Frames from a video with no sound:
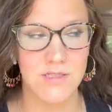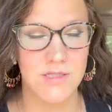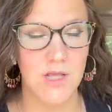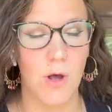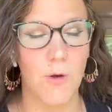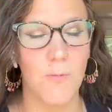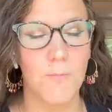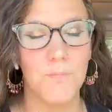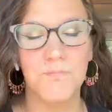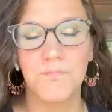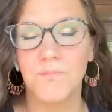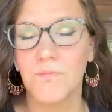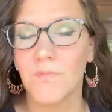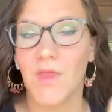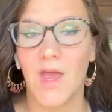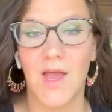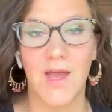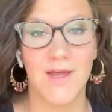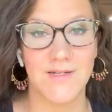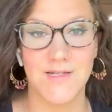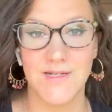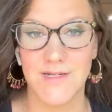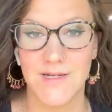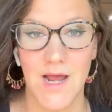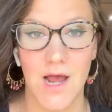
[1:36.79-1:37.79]
So I
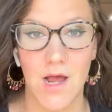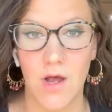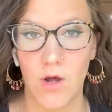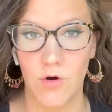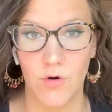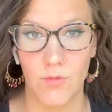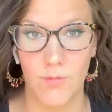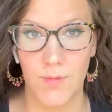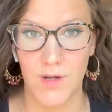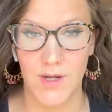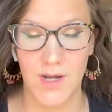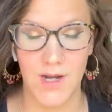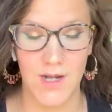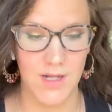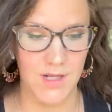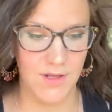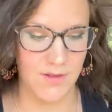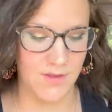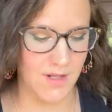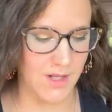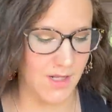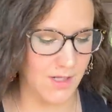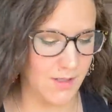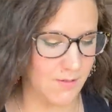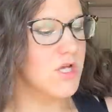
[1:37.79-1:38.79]
did not open
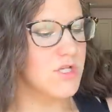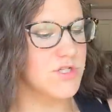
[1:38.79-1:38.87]
anything.